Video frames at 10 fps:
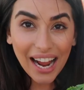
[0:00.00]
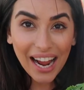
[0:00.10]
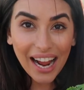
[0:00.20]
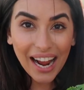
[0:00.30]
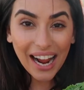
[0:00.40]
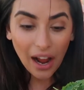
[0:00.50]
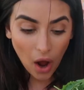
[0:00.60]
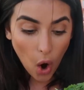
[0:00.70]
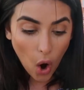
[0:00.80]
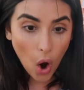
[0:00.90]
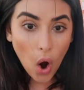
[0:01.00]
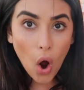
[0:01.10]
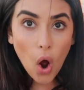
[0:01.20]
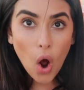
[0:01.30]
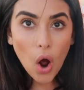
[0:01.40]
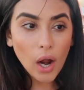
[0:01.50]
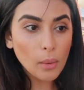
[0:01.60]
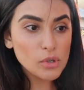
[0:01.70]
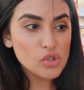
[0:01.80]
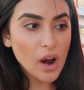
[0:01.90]
These are crab cakes.
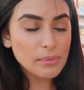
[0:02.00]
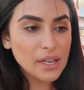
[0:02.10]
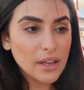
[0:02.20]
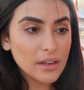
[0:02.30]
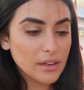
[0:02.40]
Guilt free. It.